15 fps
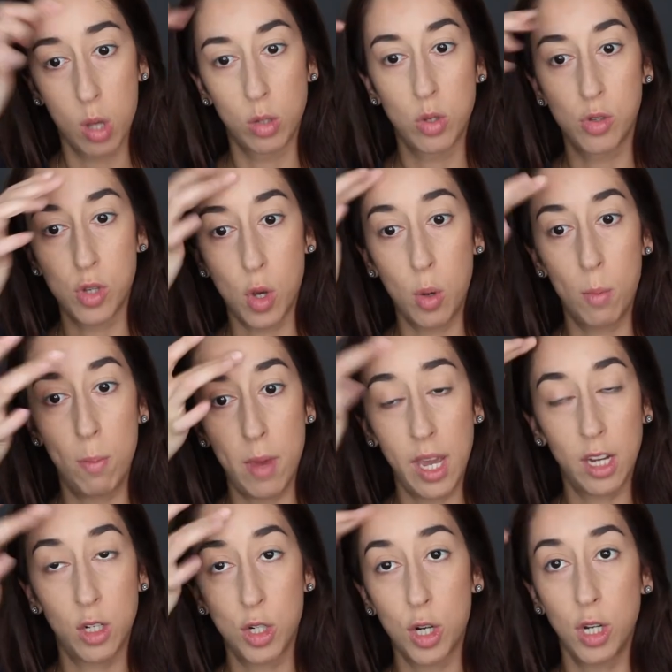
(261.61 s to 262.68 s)
So
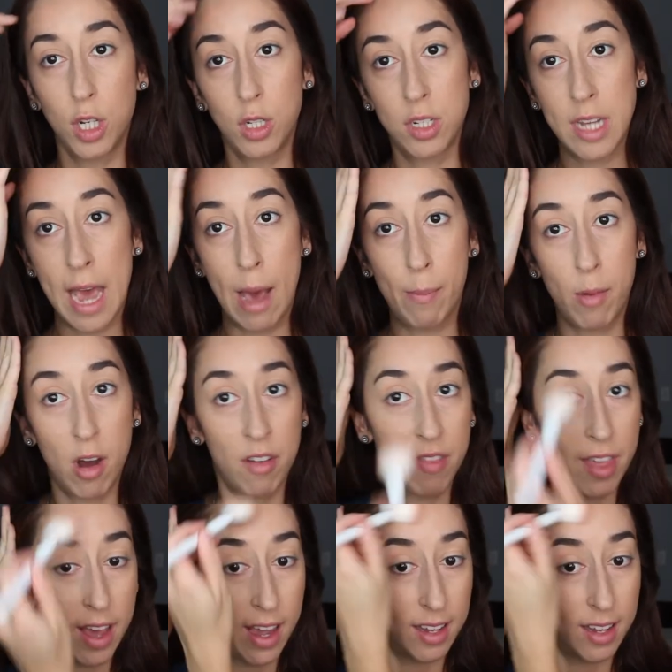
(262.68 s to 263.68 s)
make sure you tap off the